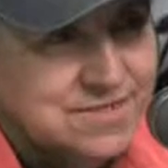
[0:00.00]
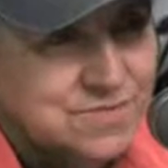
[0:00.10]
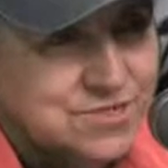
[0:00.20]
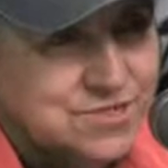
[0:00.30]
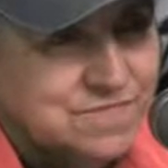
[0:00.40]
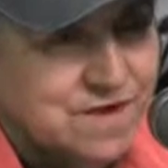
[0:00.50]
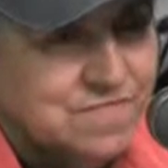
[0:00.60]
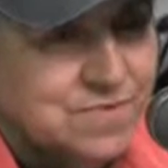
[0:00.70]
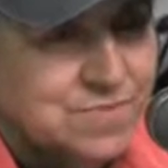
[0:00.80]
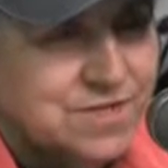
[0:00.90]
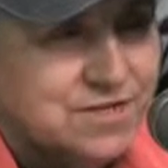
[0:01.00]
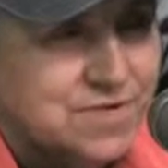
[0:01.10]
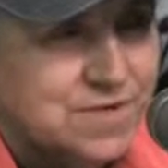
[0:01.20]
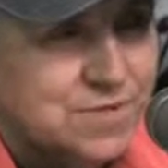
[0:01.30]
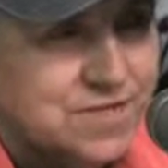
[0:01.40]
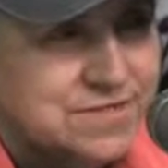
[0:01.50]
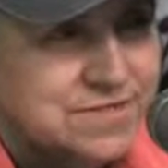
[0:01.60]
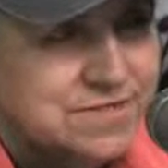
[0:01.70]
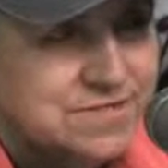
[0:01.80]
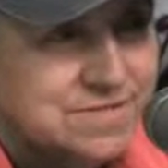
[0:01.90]
in which the Reverend Billy Graham
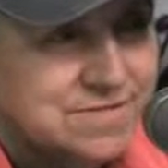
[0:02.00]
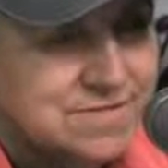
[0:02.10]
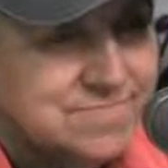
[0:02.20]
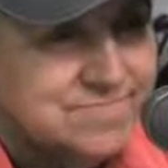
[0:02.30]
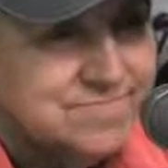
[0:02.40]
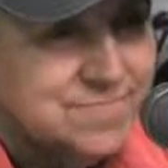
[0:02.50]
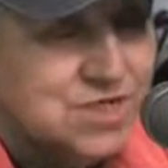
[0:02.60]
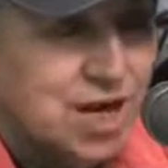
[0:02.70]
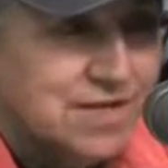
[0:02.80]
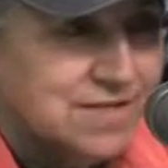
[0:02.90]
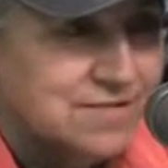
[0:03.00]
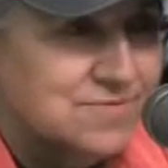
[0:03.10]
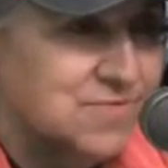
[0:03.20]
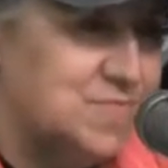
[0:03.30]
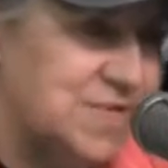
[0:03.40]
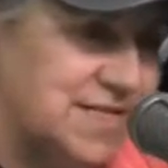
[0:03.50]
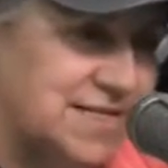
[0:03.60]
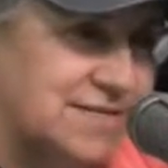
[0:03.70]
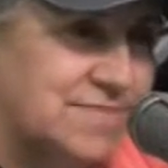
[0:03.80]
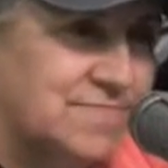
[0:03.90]
was talking,
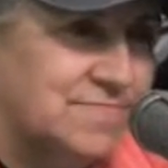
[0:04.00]
speaking,